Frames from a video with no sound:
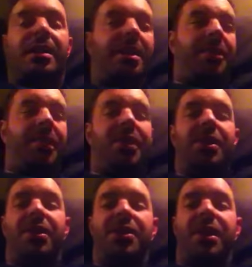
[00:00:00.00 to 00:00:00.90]
I've gone on
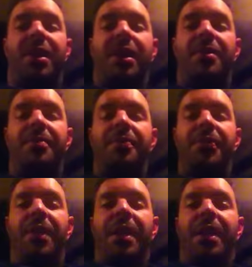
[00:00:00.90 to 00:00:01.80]
your site,
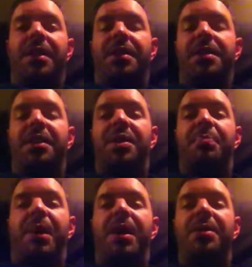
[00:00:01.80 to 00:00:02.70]
it's
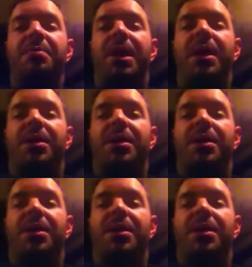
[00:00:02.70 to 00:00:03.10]
inspired me